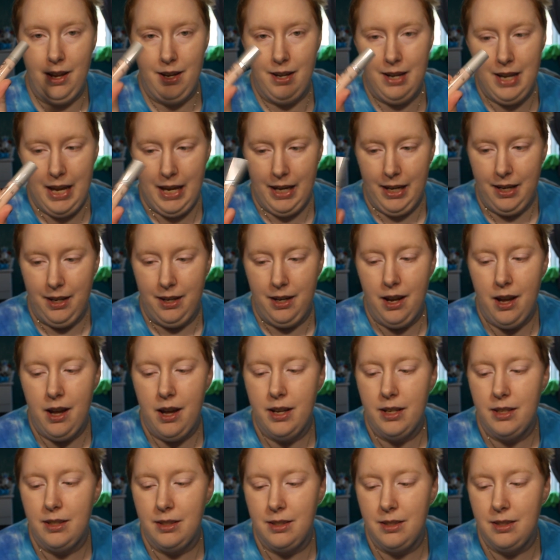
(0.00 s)
Naked
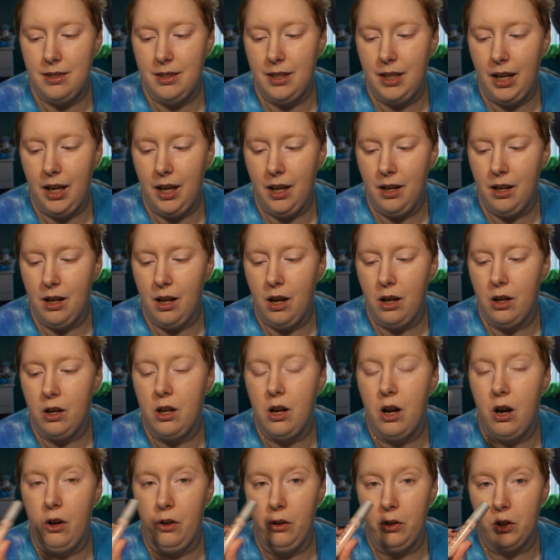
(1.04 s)
Skin
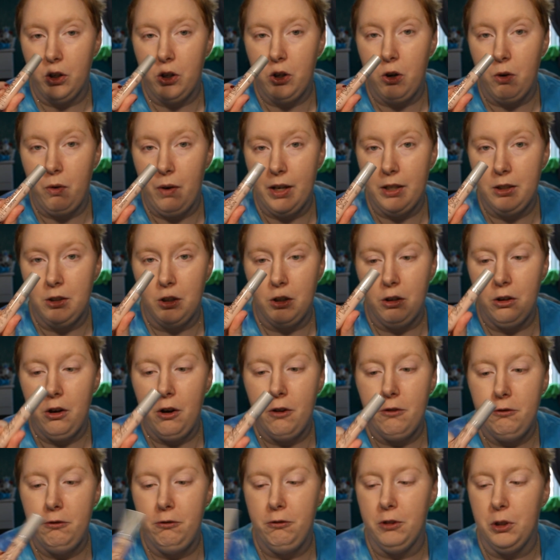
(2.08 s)
Color Corrector
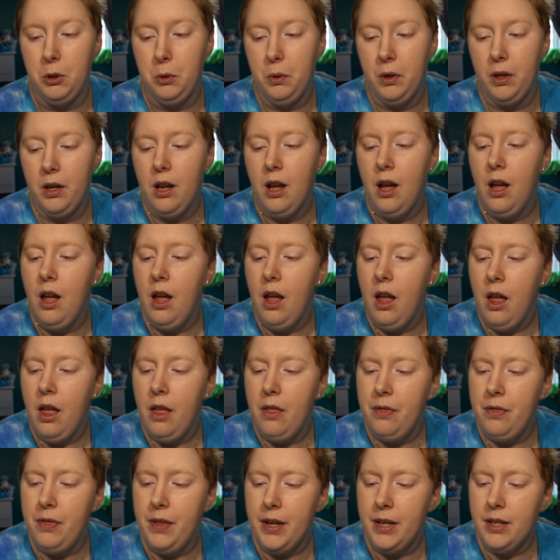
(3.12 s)
Fluid.
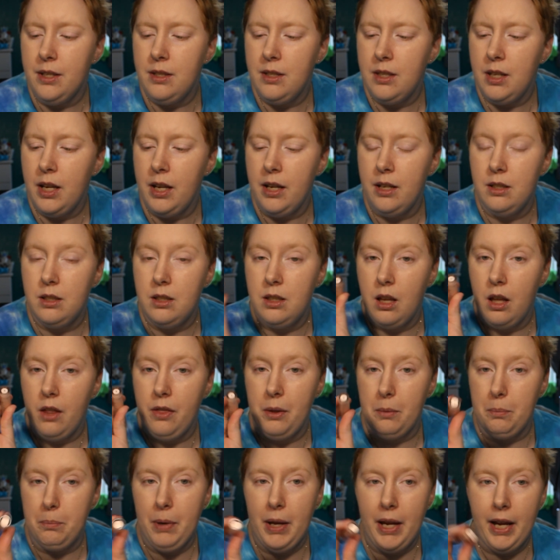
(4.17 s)
This is
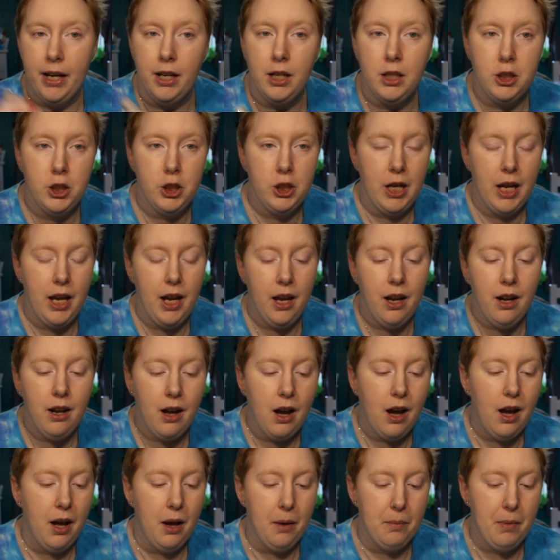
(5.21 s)
the pink shade.
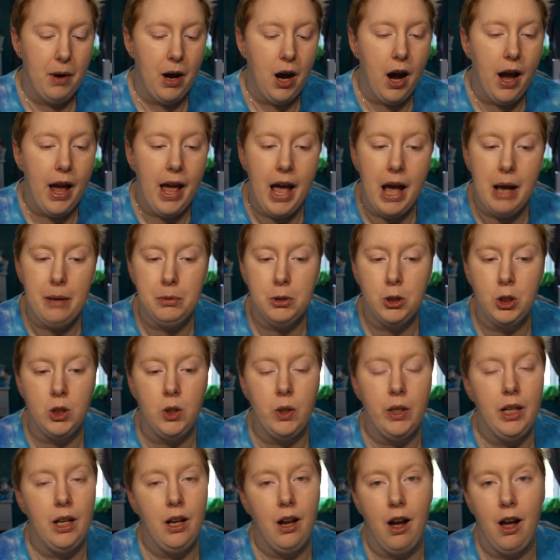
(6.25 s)
I
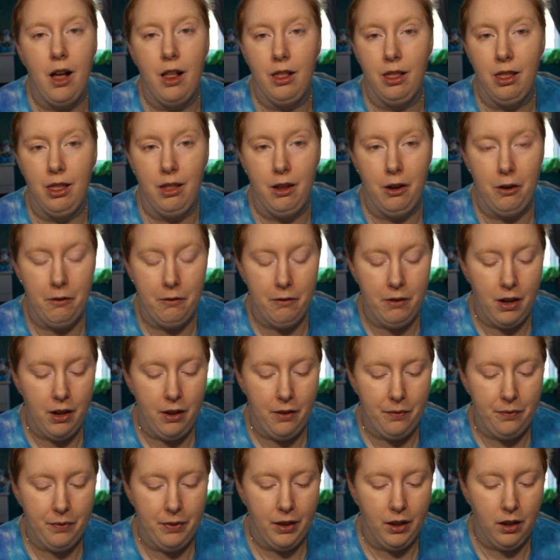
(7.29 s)
absolutely
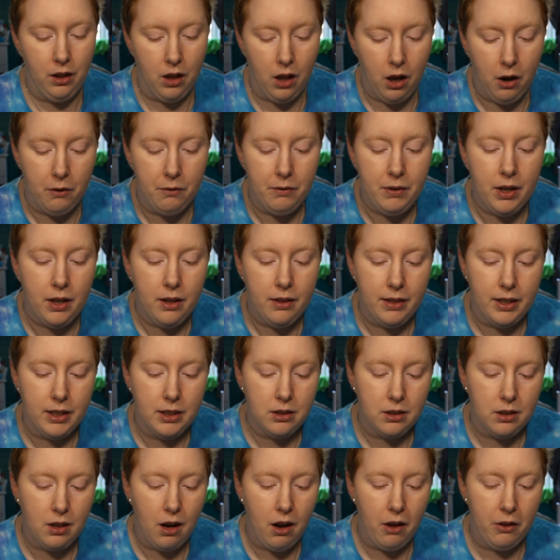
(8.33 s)
loved
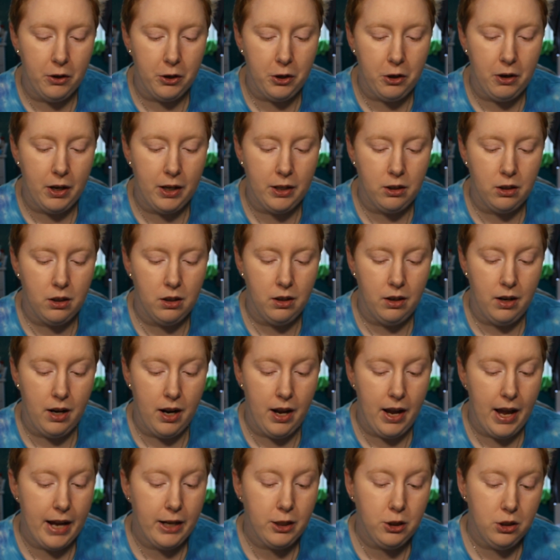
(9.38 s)
this color corrector.
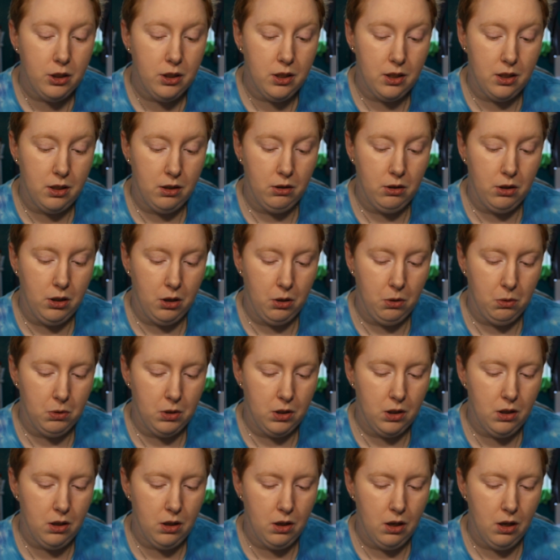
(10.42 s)
I actually still use
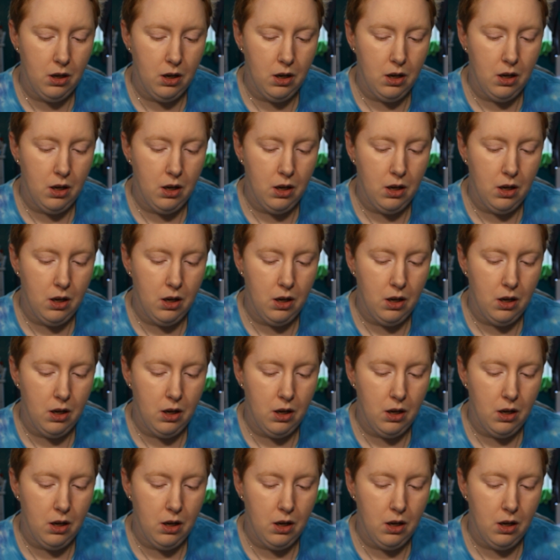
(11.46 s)
it,